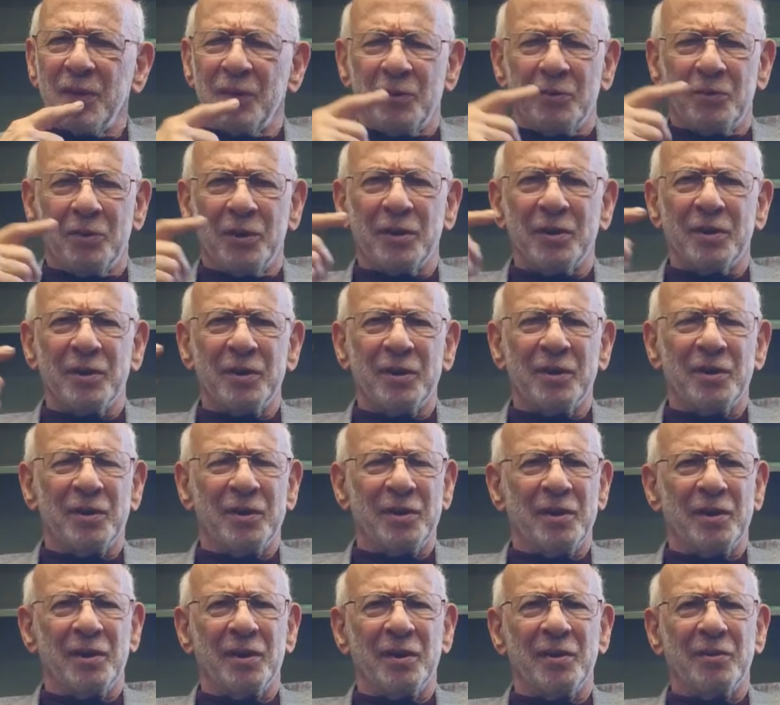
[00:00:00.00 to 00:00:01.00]
what
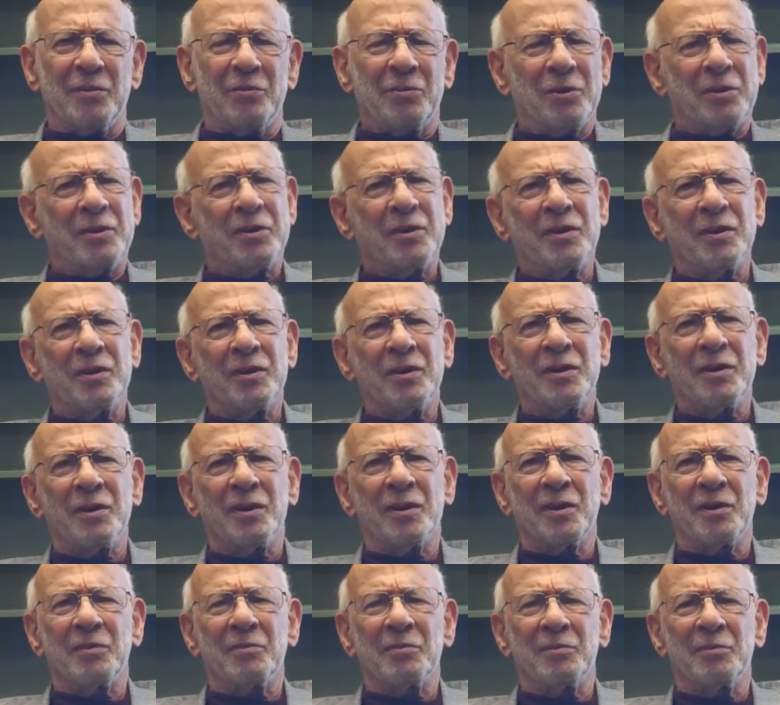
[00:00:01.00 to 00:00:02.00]
they what they
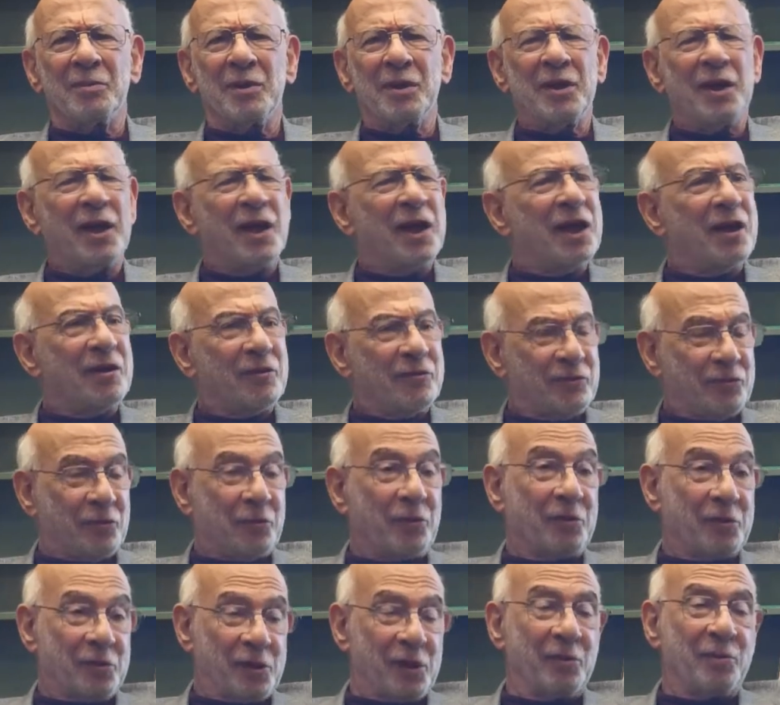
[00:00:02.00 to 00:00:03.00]
uh, may have,
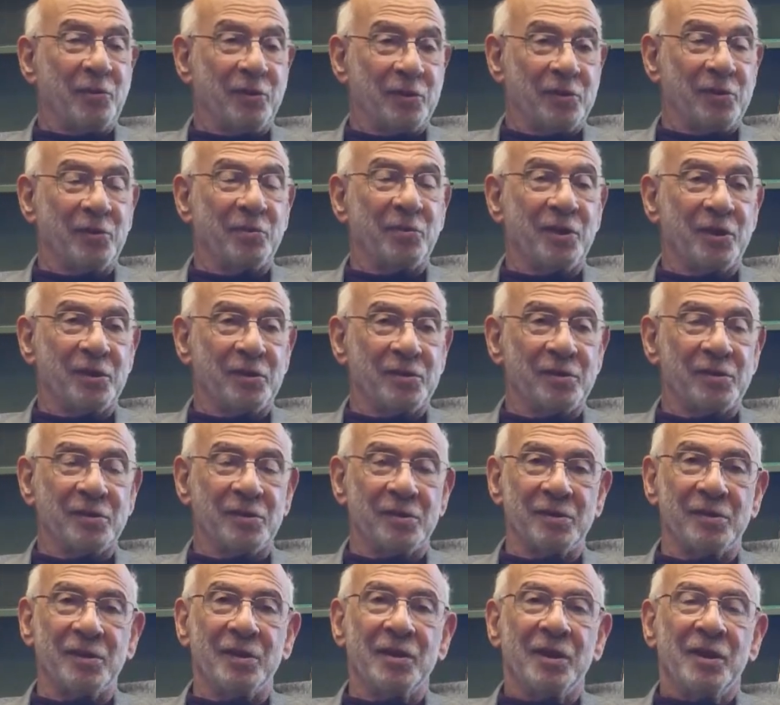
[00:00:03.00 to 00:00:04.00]
for example, in some
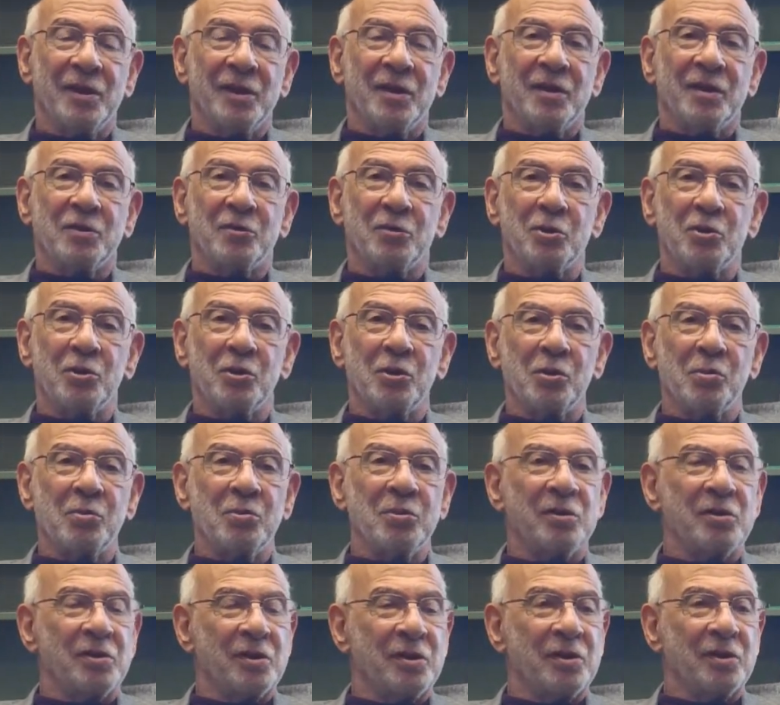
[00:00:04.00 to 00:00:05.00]
cases, is
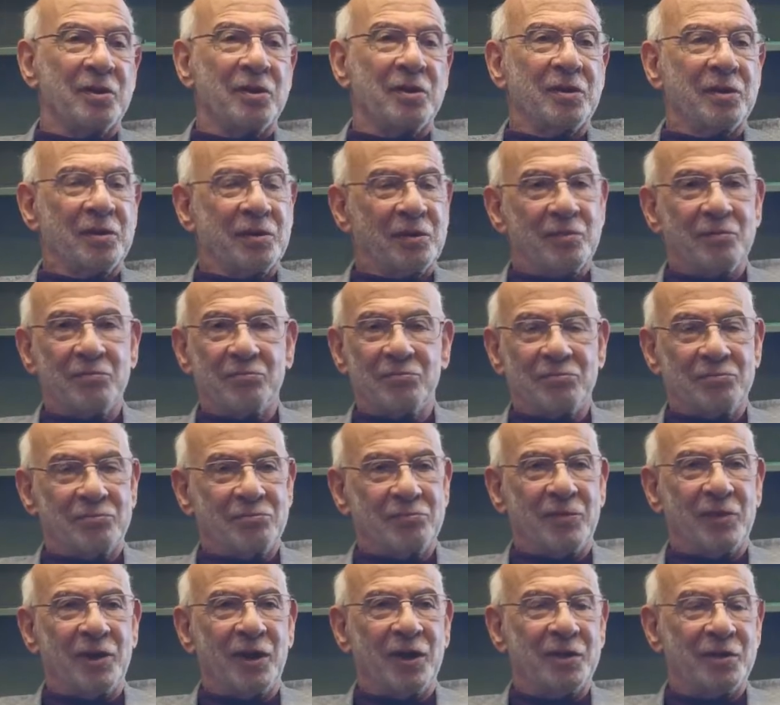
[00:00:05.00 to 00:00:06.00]
terms and
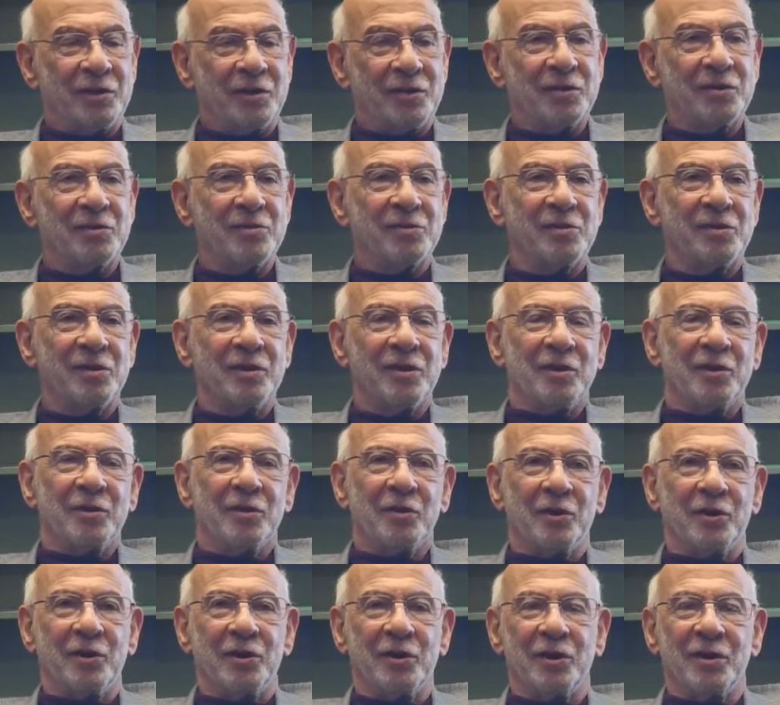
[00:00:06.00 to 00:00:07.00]
ideas,
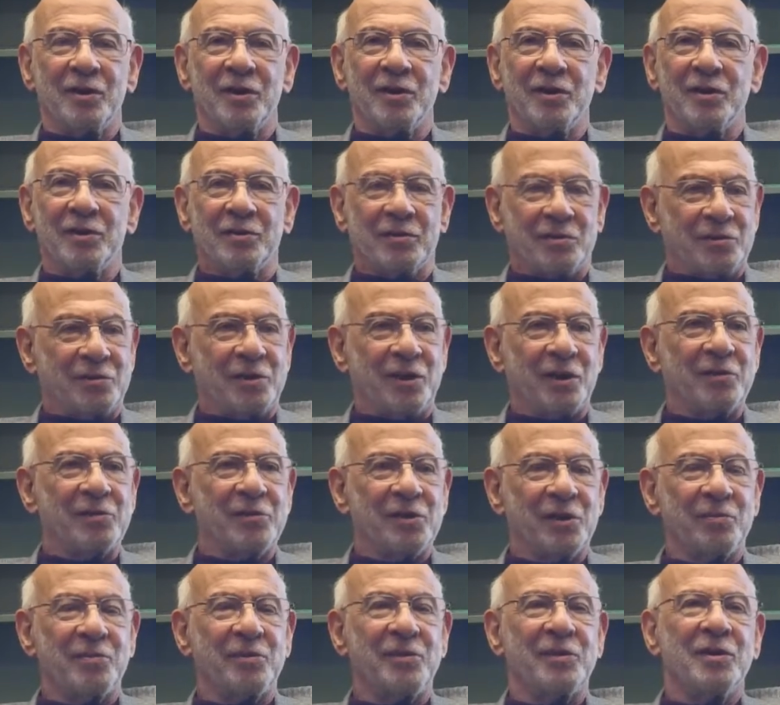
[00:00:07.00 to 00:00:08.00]
uh,
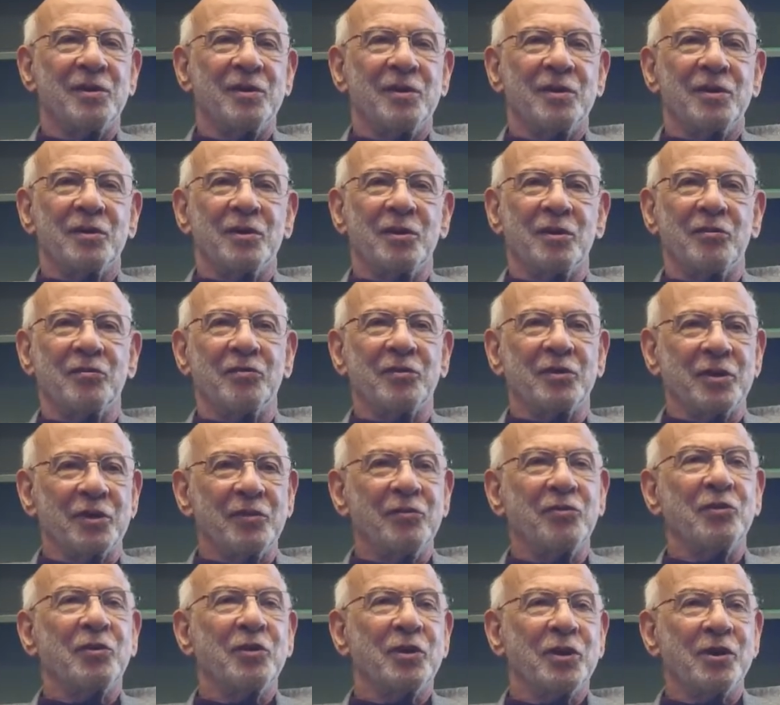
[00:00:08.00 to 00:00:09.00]
concepts of
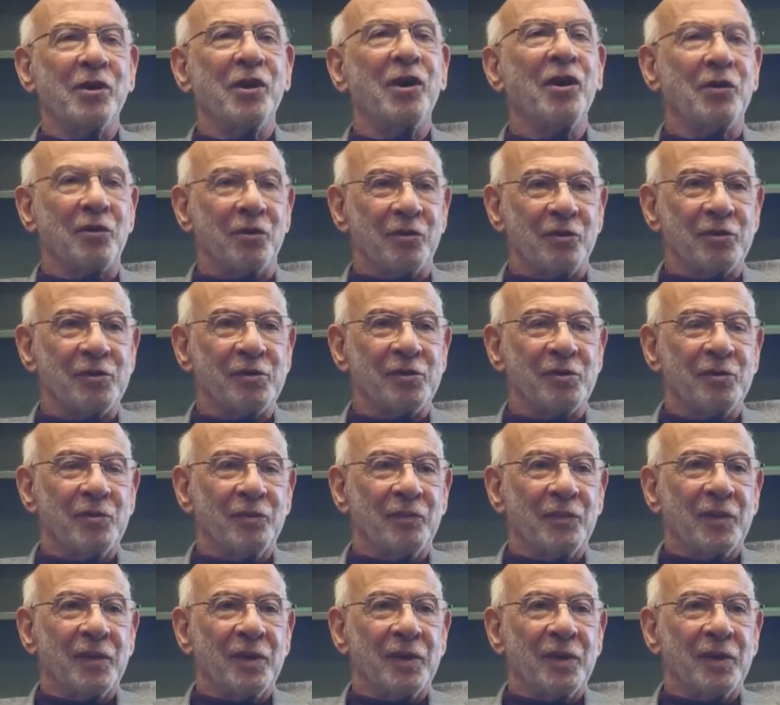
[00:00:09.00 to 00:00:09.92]
different genres,